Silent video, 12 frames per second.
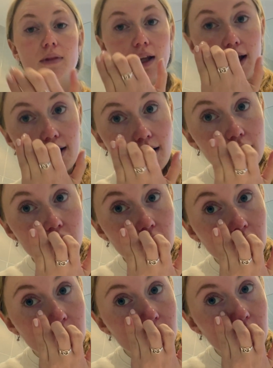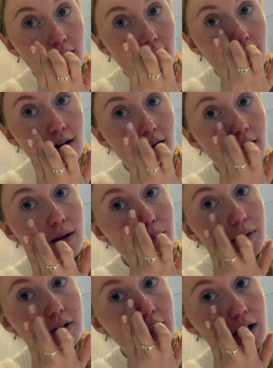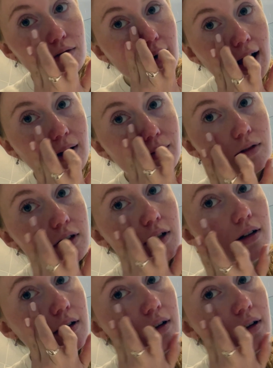and I just put it around